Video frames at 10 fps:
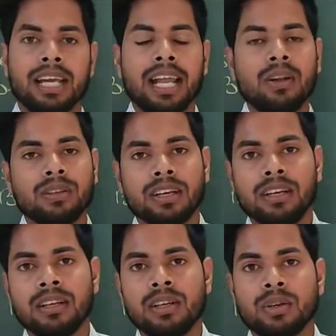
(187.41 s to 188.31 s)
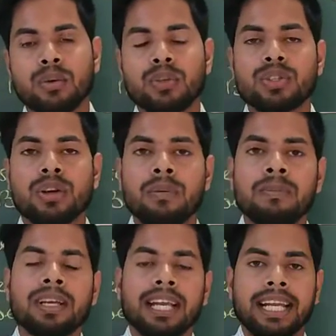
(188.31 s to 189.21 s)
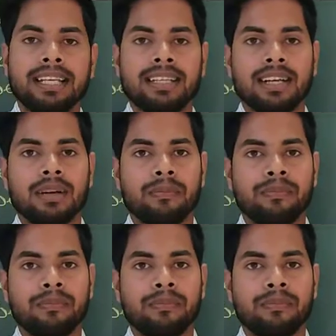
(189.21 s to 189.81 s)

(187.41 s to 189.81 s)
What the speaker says: along the coast of India.